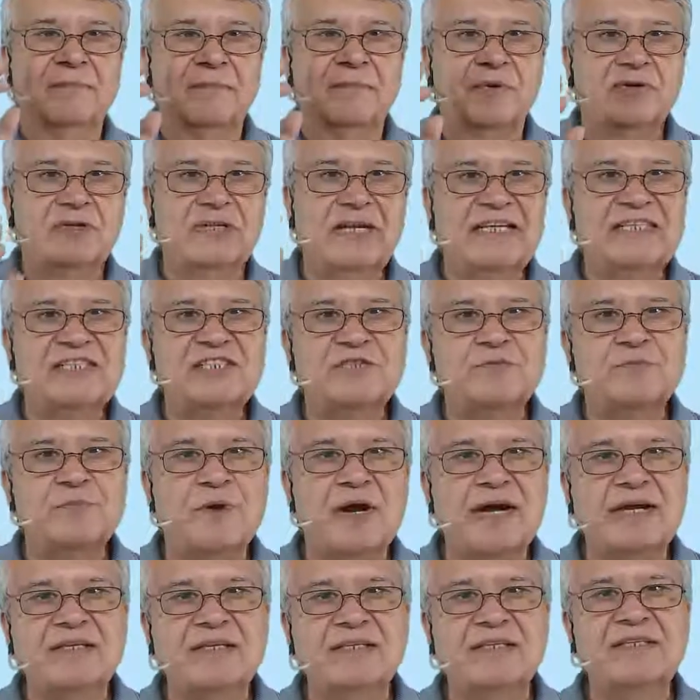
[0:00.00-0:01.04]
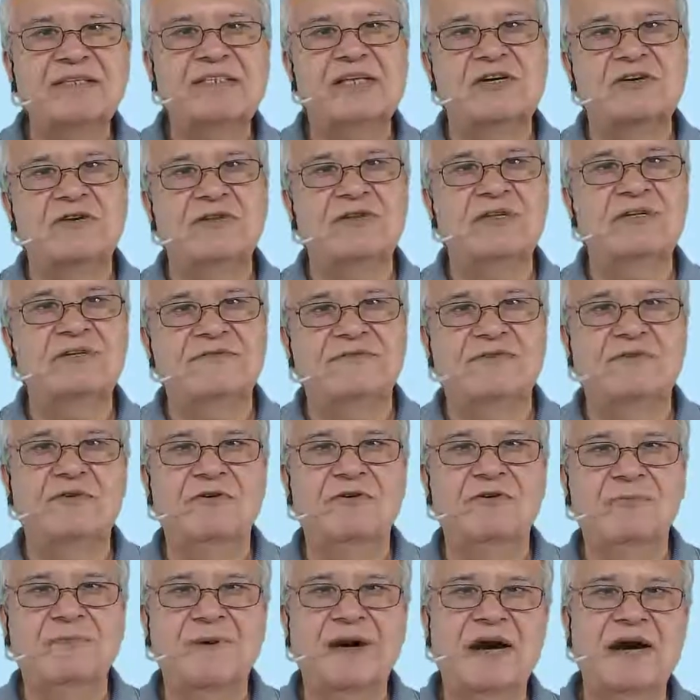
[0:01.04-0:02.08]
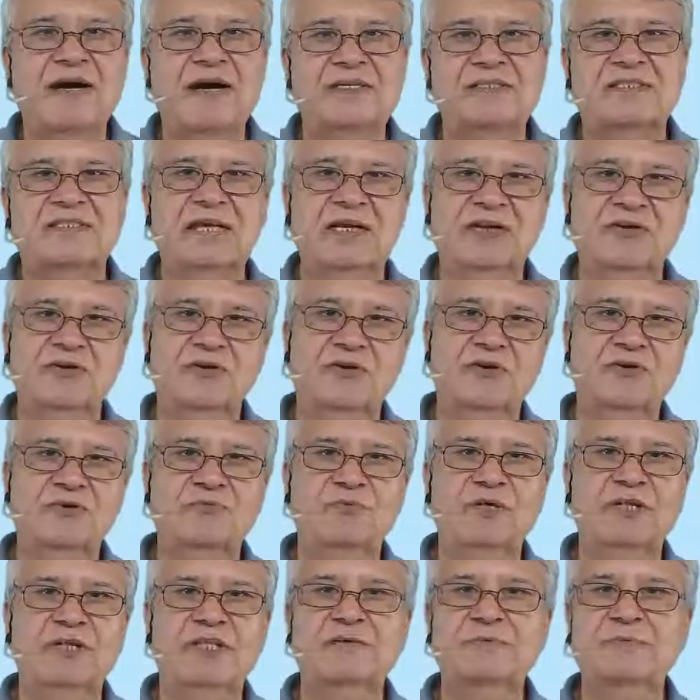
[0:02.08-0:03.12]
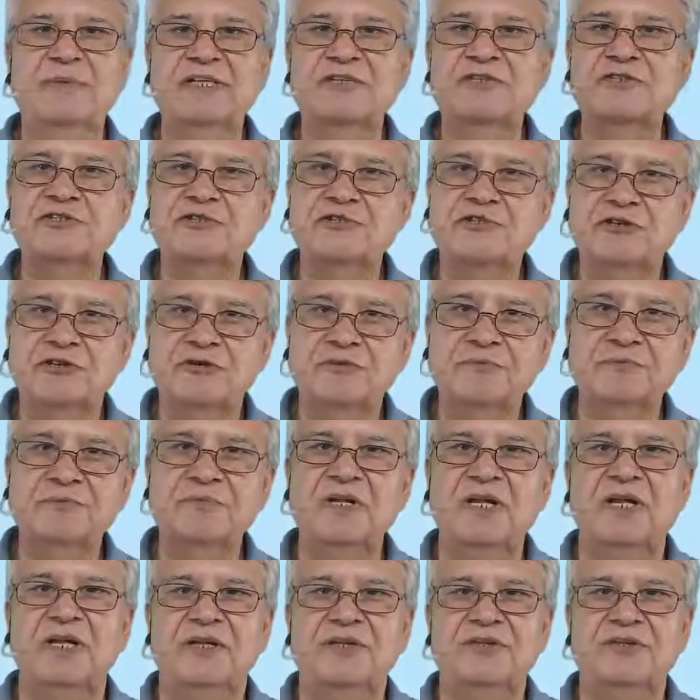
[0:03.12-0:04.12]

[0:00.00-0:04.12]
But let's practice another 4 bars along with the metronome,